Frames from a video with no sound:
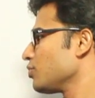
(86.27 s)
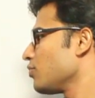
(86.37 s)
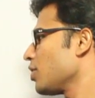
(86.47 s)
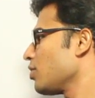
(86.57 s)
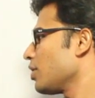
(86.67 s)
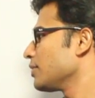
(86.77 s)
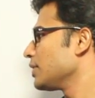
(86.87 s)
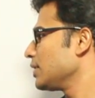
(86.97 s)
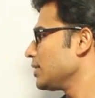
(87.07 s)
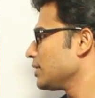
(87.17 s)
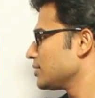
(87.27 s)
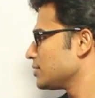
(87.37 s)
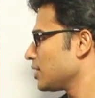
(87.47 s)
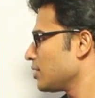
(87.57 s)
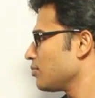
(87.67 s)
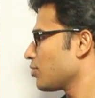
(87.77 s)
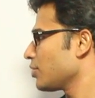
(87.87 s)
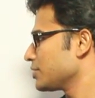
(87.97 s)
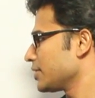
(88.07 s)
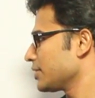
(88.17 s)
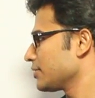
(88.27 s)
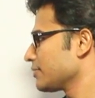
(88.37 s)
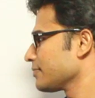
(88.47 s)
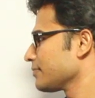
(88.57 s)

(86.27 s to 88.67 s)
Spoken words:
to work on the same project,